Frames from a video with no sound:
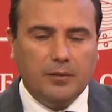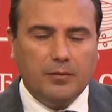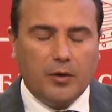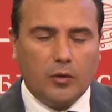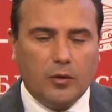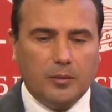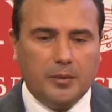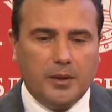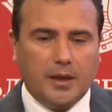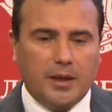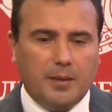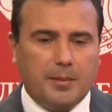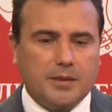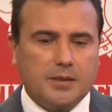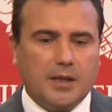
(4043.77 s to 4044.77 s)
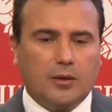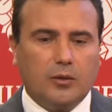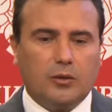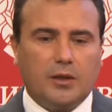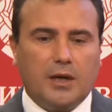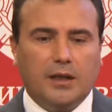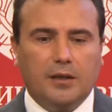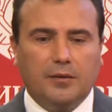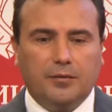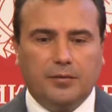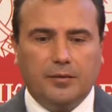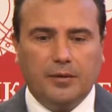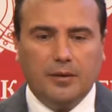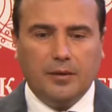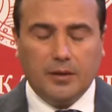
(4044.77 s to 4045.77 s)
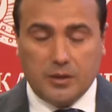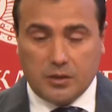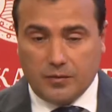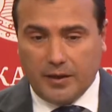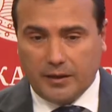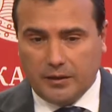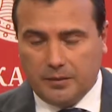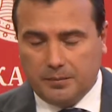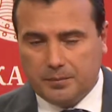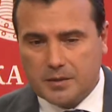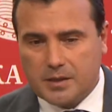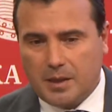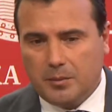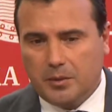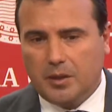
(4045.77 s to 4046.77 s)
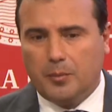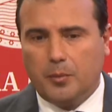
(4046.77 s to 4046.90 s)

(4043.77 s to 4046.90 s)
Neither the European Union was given certain